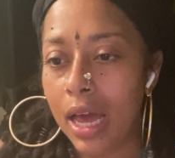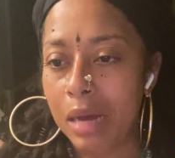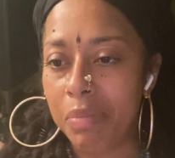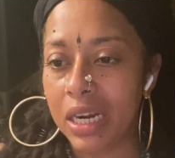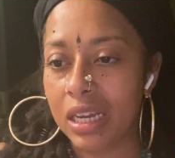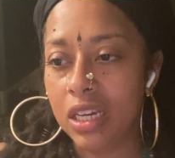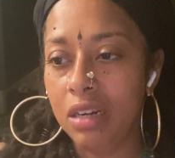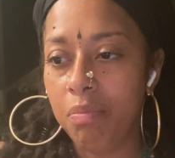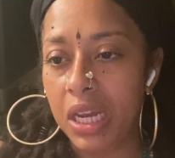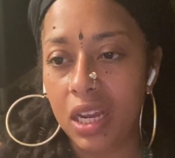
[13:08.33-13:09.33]
But it can
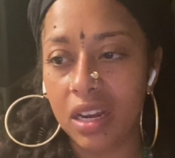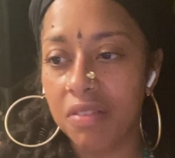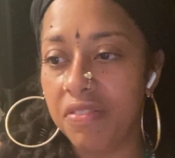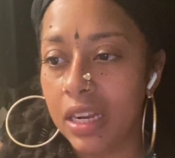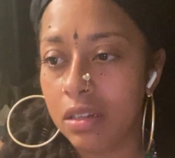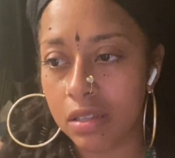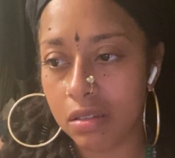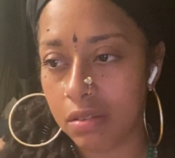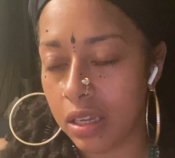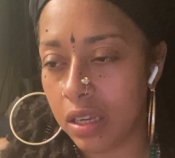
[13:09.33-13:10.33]
be an event.
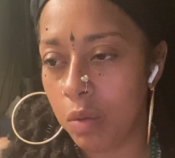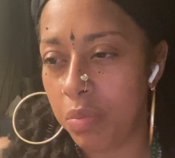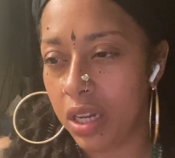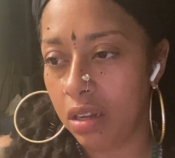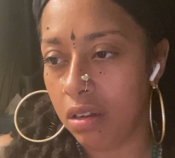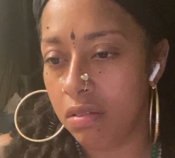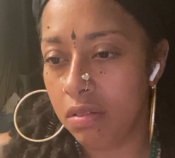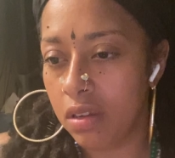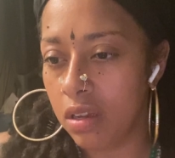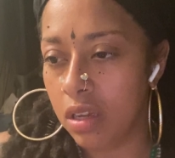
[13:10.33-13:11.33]
It can be
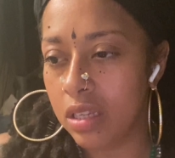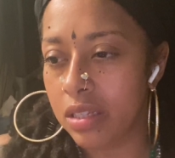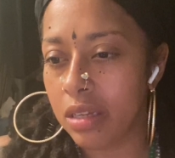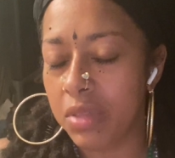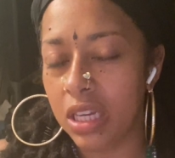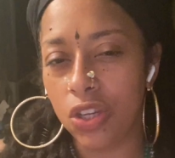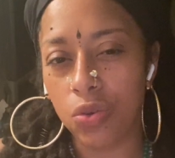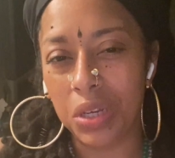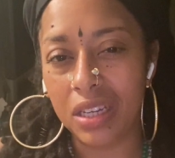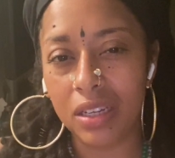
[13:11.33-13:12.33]
something you
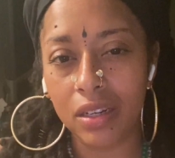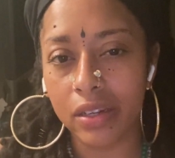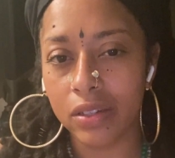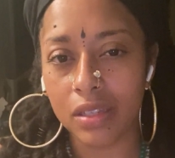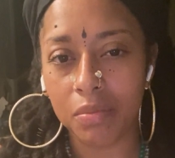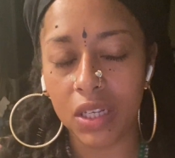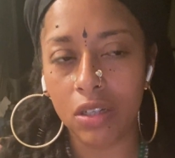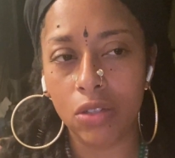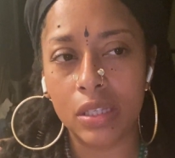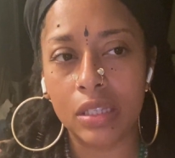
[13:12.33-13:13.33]
hear, something
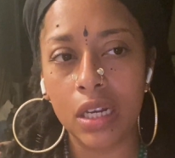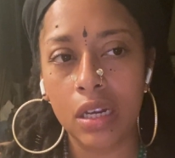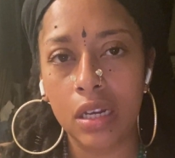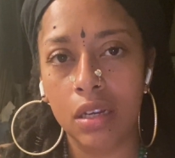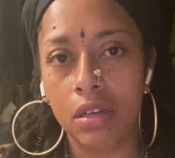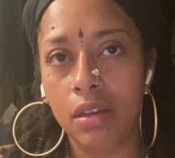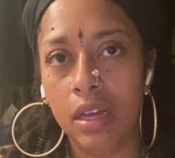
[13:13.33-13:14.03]
you see,